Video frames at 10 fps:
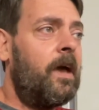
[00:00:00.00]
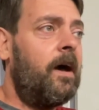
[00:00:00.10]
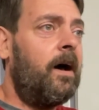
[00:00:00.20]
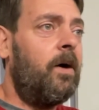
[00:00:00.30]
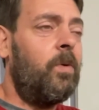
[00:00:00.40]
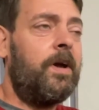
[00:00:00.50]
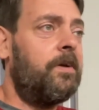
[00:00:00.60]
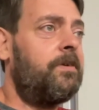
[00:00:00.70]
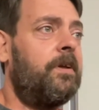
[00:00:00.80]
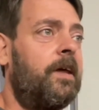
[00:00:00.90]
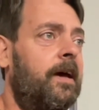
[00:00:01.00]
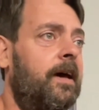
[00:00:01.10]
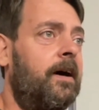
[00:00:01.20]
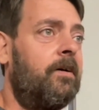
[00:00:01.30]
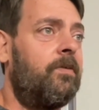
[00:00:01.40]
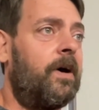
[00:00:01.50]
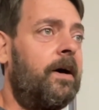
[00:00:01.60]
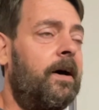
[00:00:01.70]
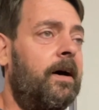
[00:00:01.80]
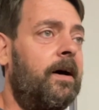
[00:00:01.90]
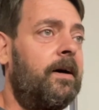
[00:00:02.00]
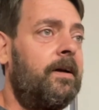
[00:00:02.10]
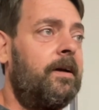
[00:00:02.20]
What else do they have?